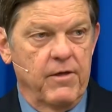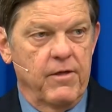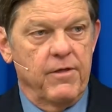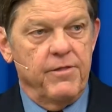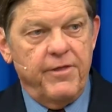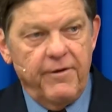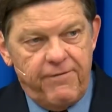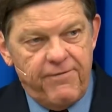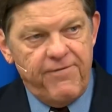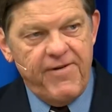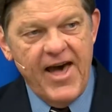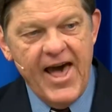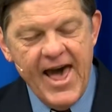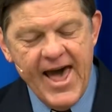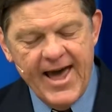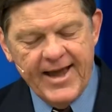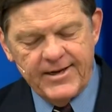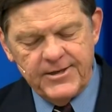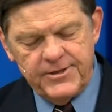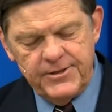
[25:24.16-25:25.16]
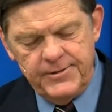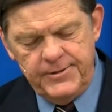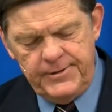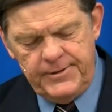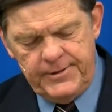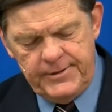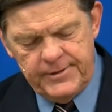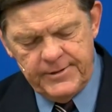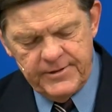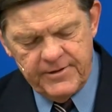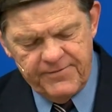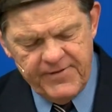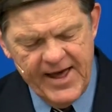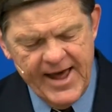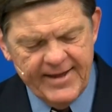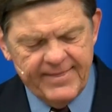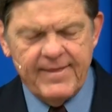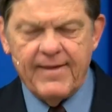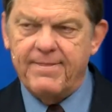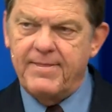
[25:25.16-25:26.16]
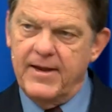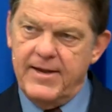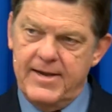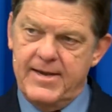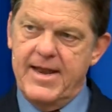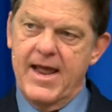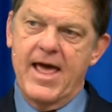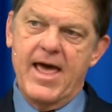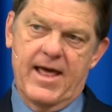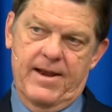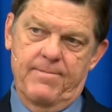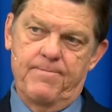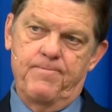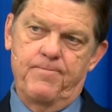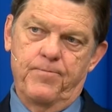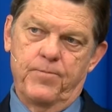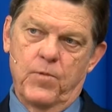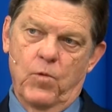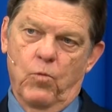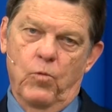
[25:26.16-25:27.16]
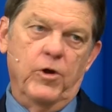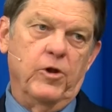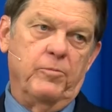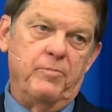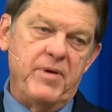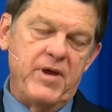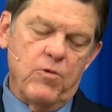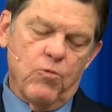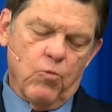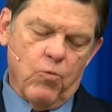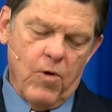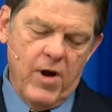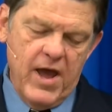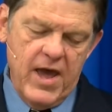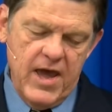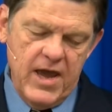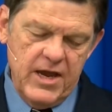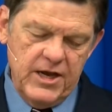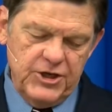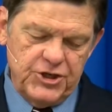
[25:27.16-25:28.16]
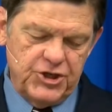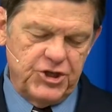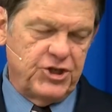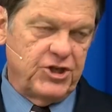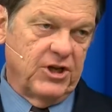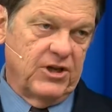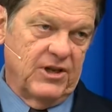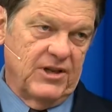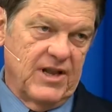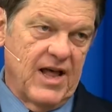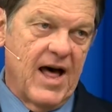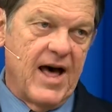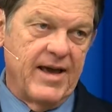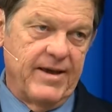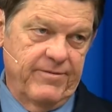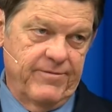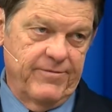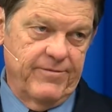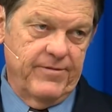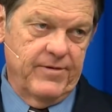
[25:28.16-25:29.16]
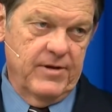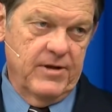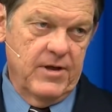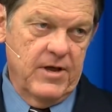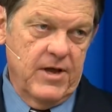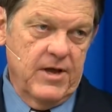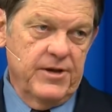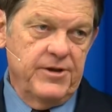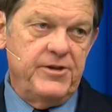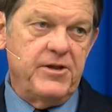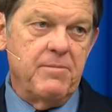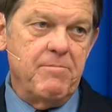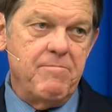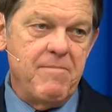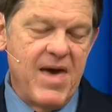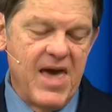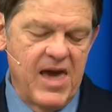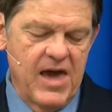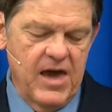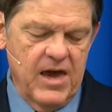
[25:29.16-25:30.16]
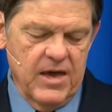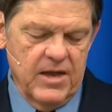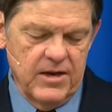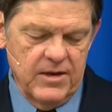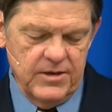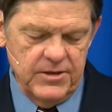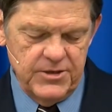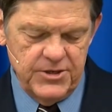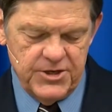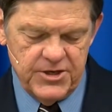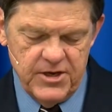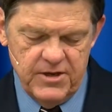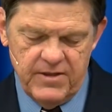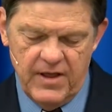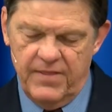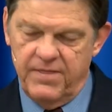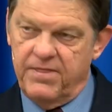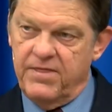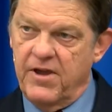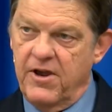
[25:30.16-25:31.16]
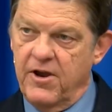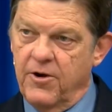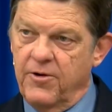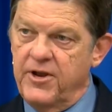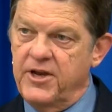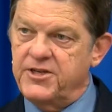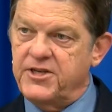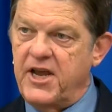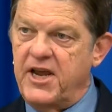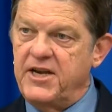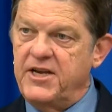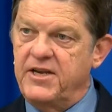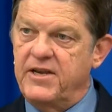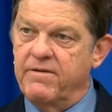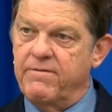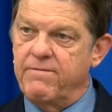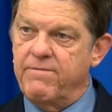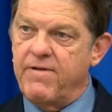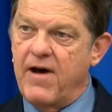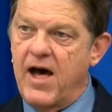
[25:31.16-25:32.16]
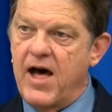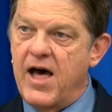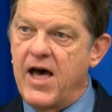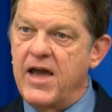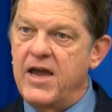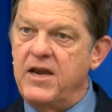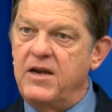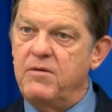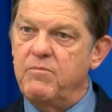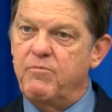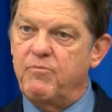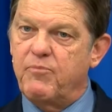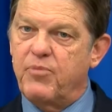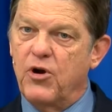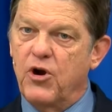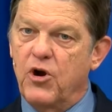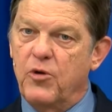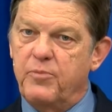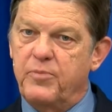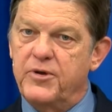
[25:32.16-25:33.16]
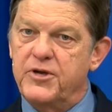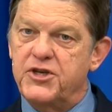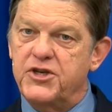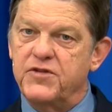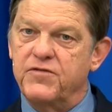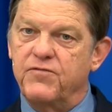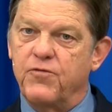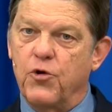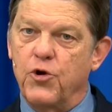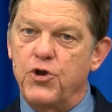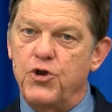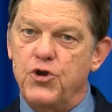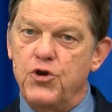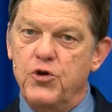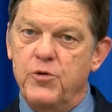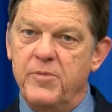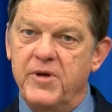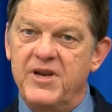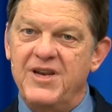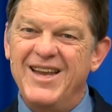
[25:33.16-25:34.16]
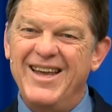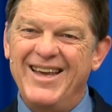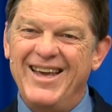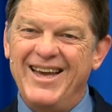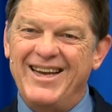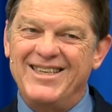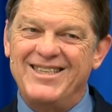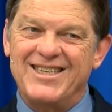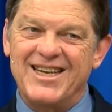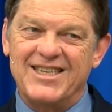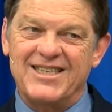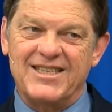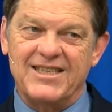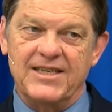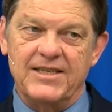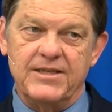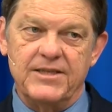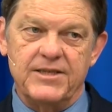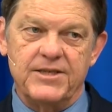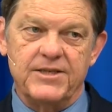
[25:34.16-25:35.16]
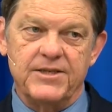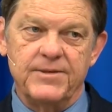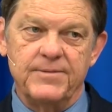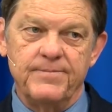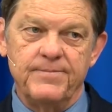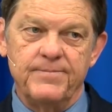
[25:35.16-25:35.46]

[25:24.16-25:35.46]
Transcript: The fact that the dead will be raised to life demands that there is a divine purpose for human existence.